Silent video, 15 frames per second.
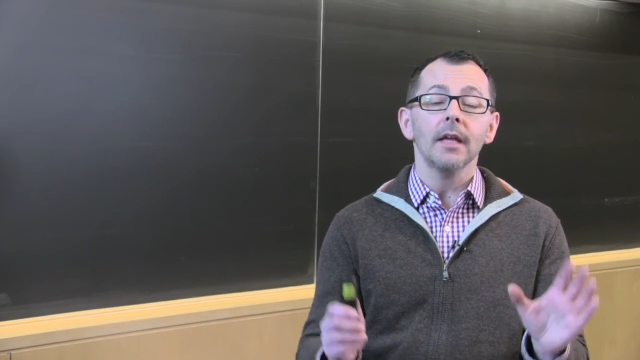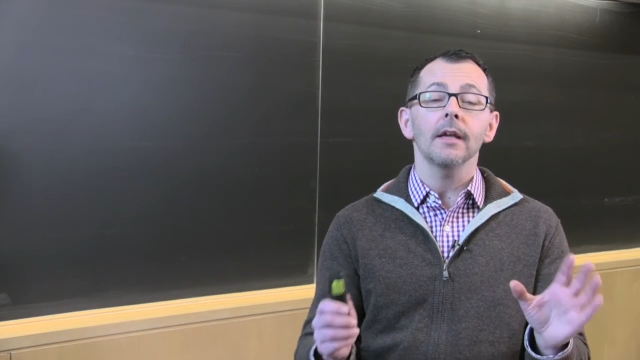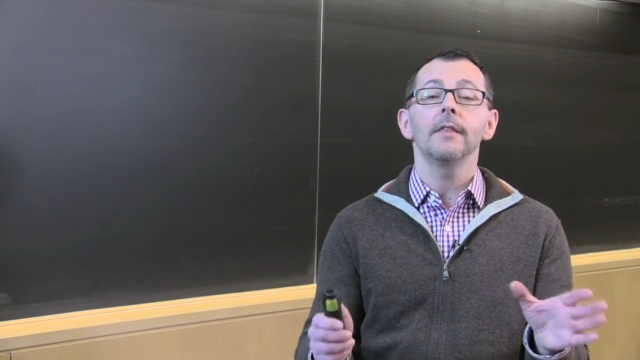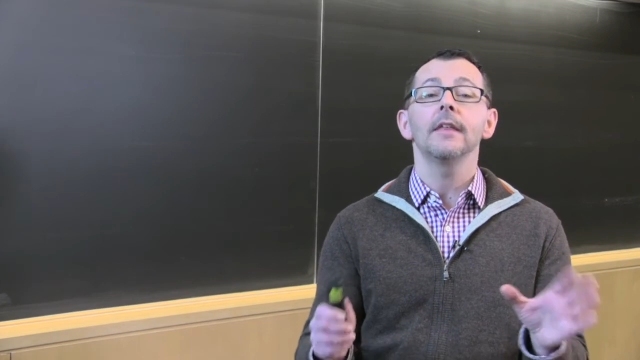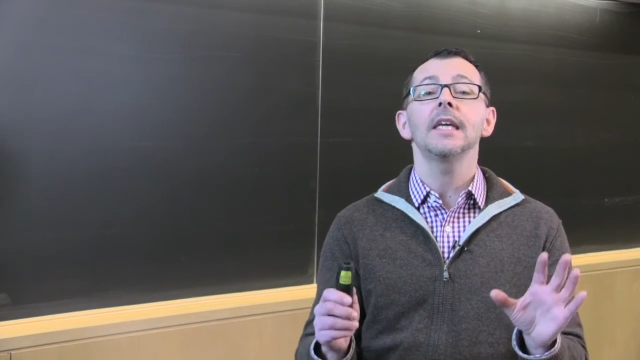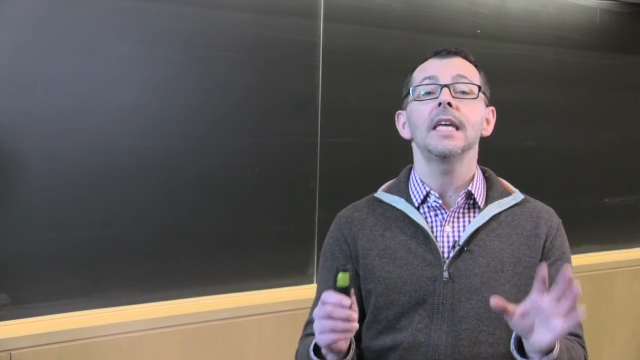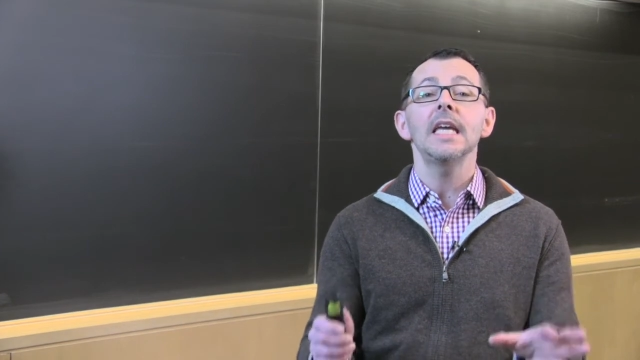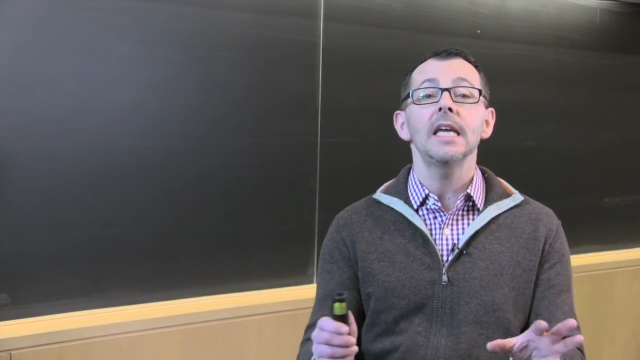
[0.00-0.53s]

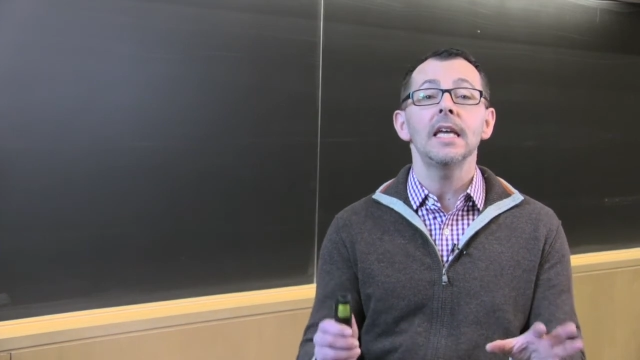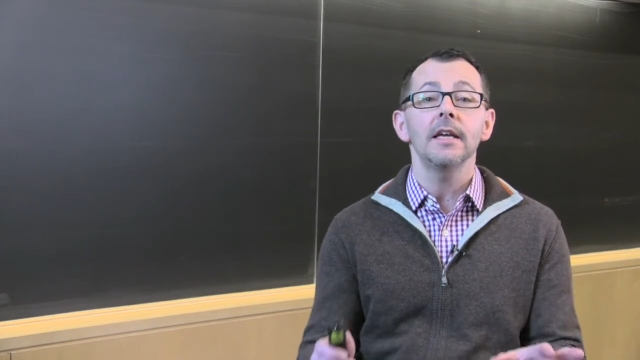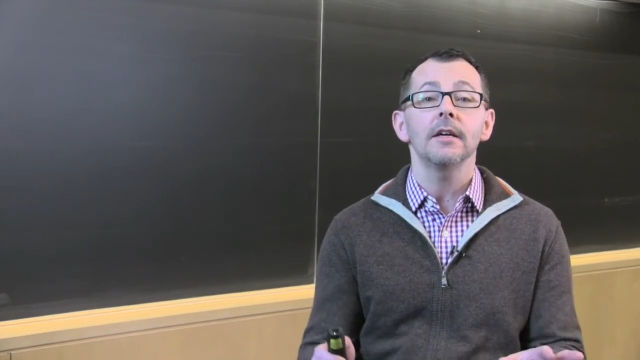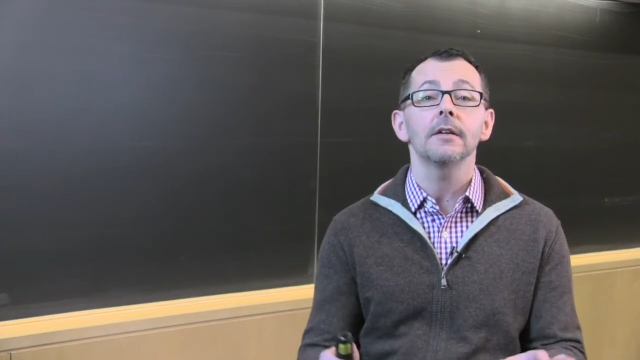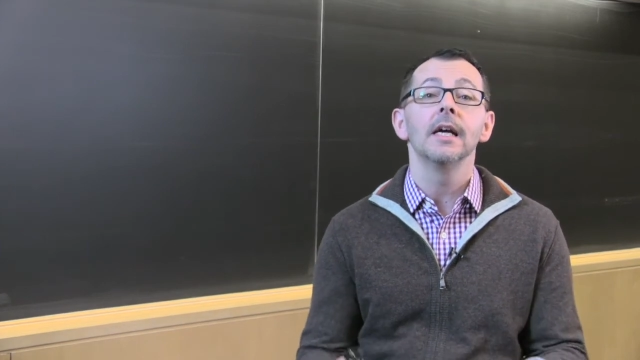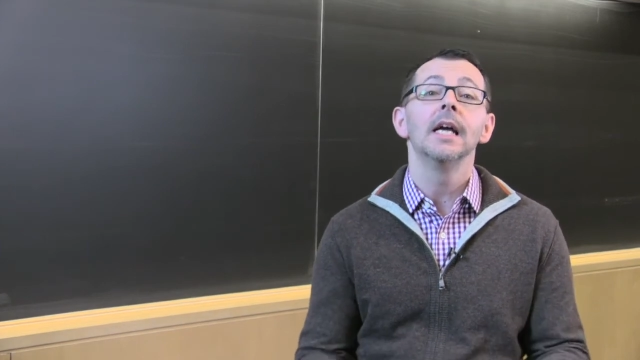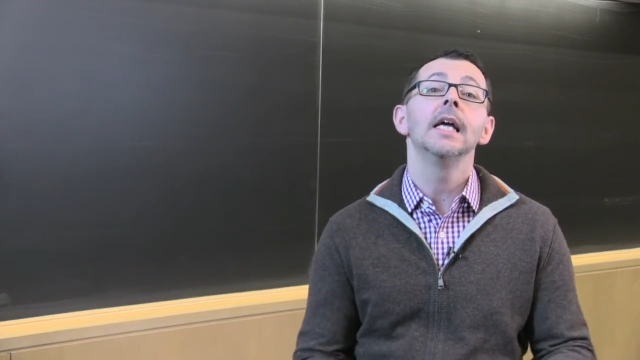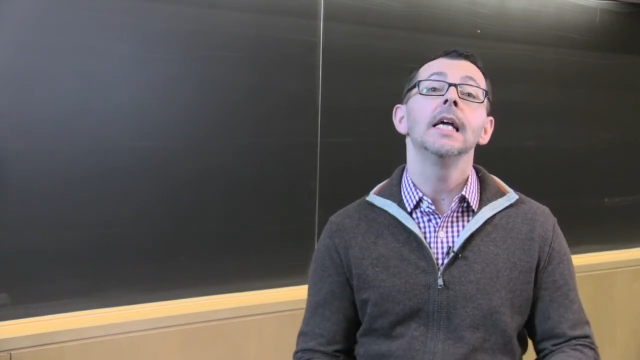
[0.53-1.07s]
The key
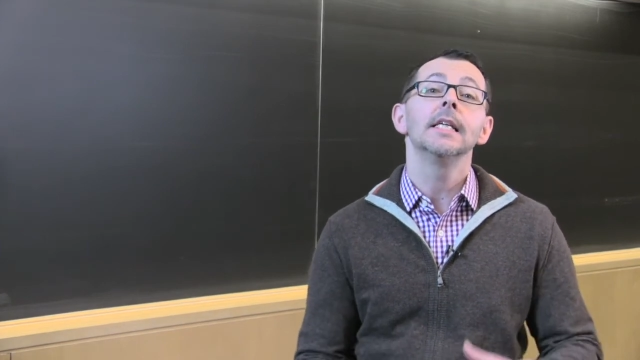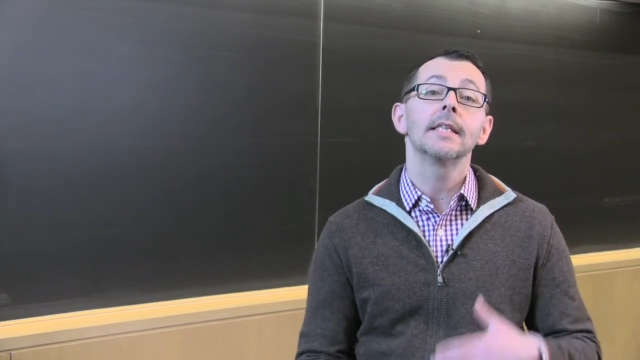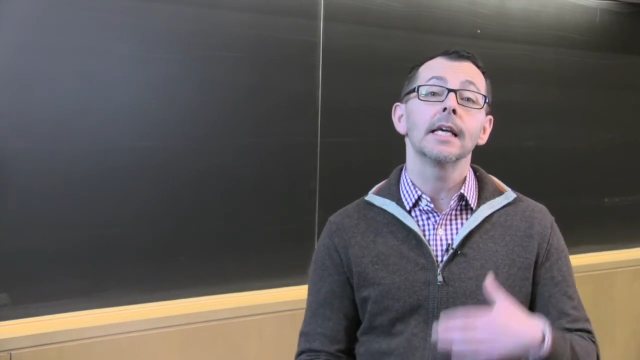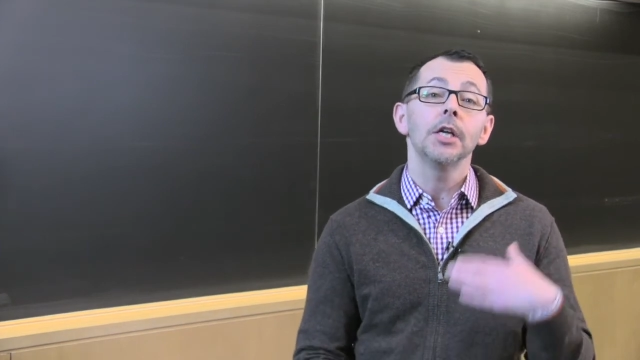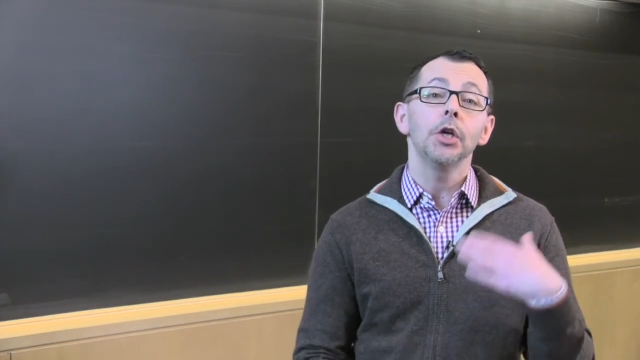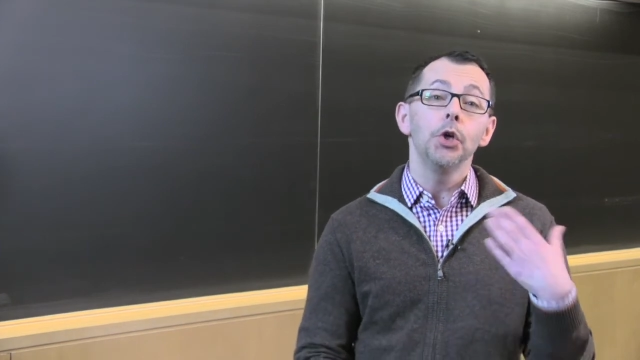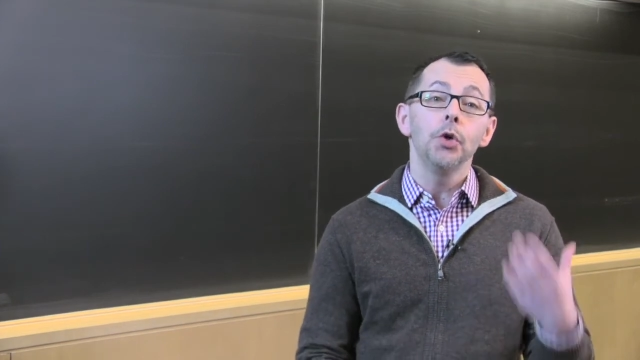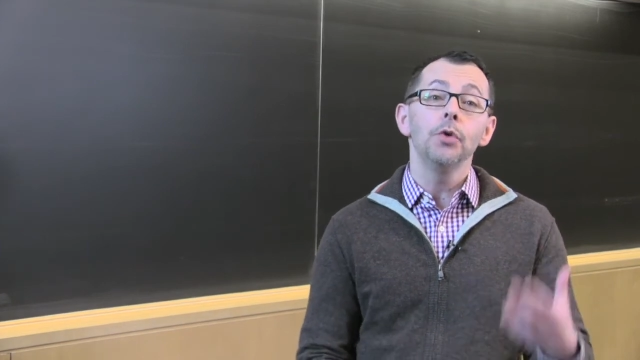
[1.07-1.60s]
here is
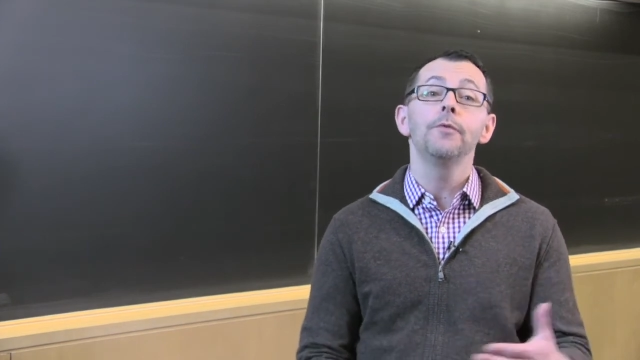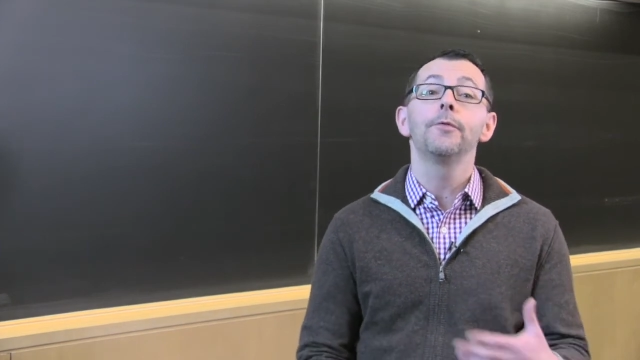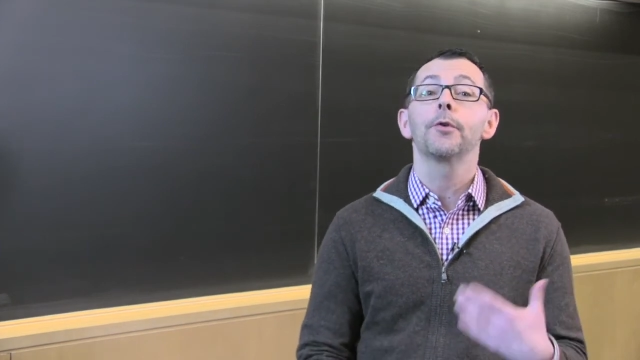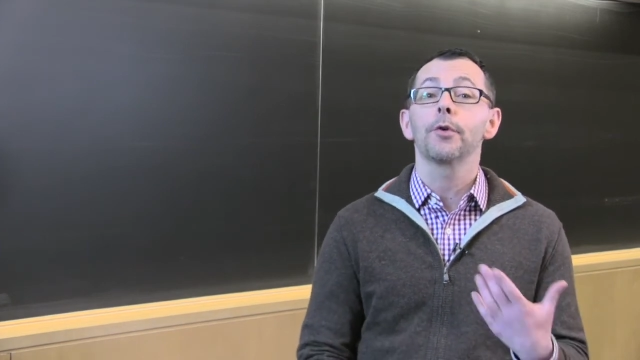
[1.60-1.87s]
that you've